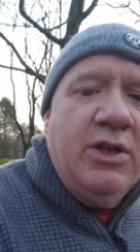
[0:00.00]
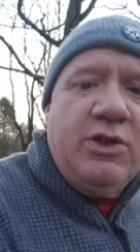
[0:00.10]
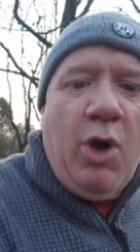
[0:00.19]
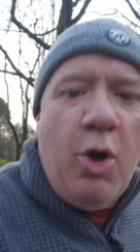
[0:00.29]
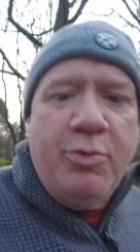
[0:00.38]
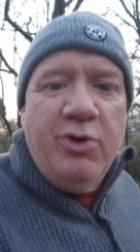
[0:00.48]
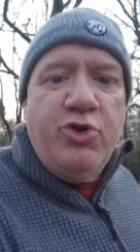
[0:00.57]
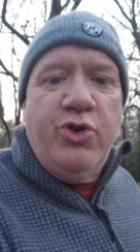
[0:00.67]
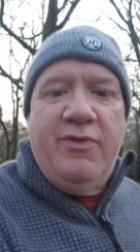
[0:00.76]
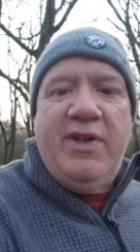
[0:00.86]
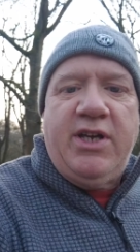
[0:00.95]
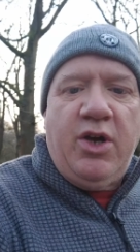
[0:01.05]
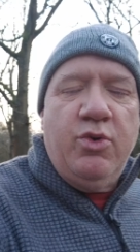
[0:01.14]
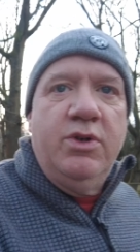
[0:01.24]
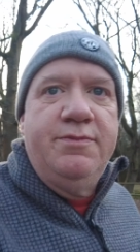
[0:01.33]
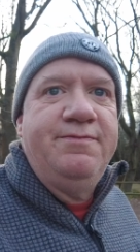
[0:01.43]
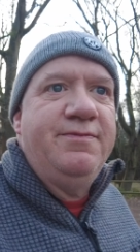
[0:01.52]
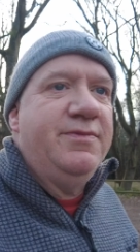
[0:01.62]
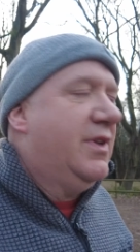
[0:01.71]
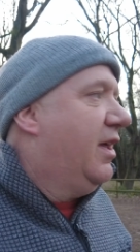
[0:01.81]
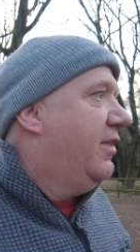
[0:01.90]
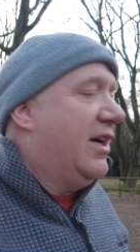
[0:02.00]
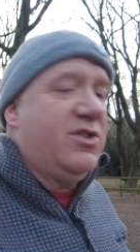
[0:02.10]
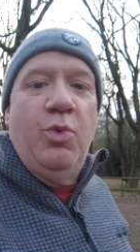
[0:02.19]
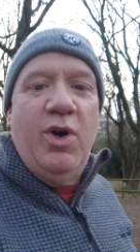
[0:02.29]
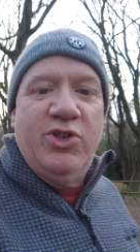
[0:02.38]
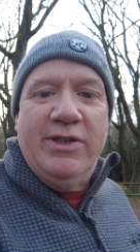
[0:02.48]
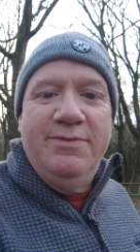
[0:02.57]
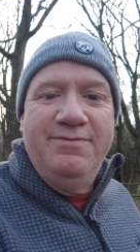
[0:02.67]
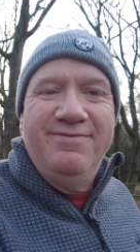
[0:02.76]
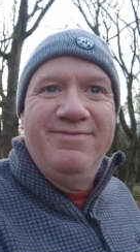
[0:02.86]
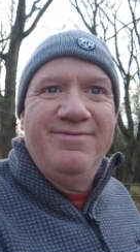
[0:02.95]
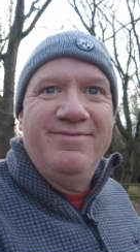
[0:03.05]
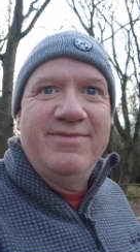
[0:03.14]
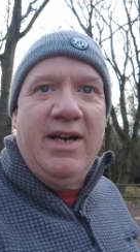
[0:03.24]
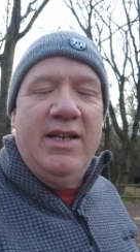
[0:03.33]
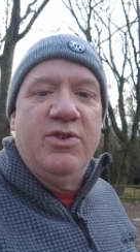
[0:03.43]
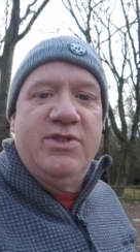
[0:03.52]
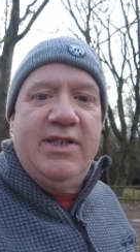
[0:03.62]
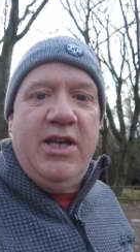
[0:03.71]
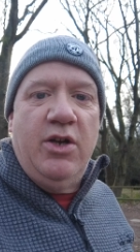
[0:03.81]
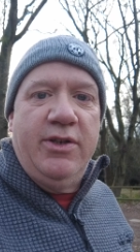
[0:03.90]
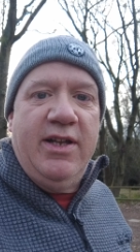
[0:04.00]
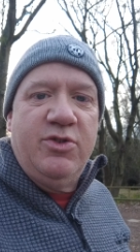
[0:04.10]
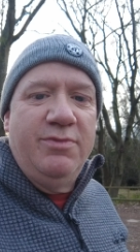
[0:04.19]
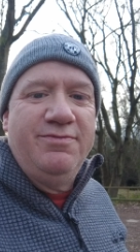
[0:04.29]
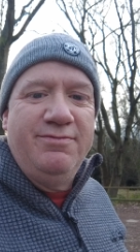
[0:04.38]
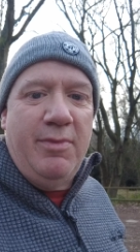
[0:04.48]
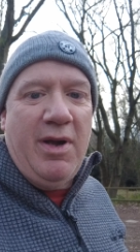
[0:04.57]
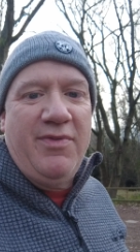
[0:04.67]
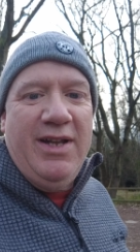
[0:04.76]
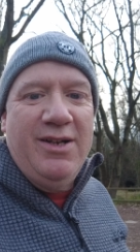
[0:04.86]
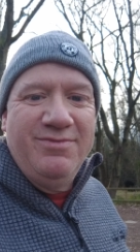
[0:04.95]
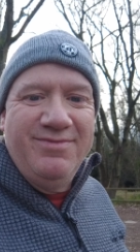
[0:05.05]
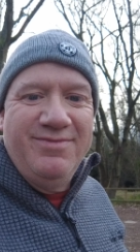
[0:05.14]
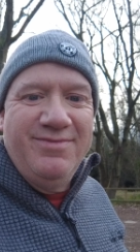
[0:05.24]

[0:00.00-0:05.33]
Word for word: So I hope you enjoyed the video. Thanks for watching and I'll see you on the next one. Bye for now.